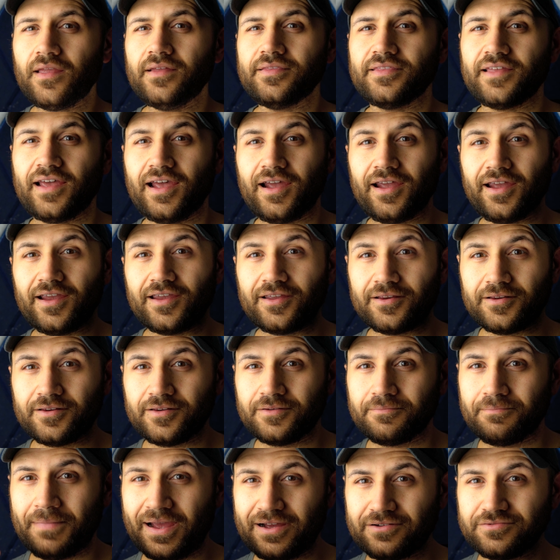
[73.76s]
that I
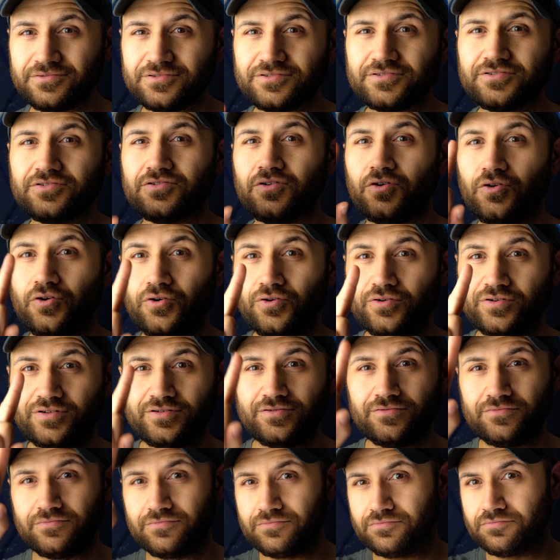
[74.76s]
can mount
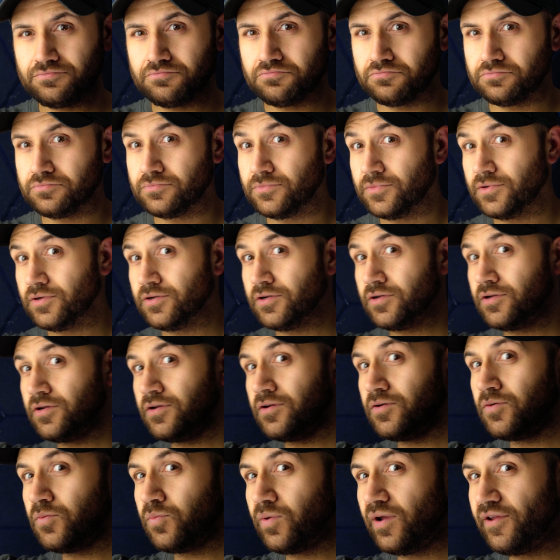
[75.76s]

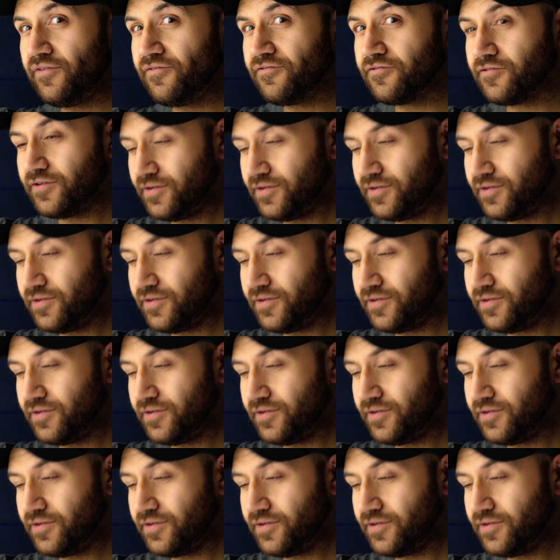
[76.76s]
on, wait for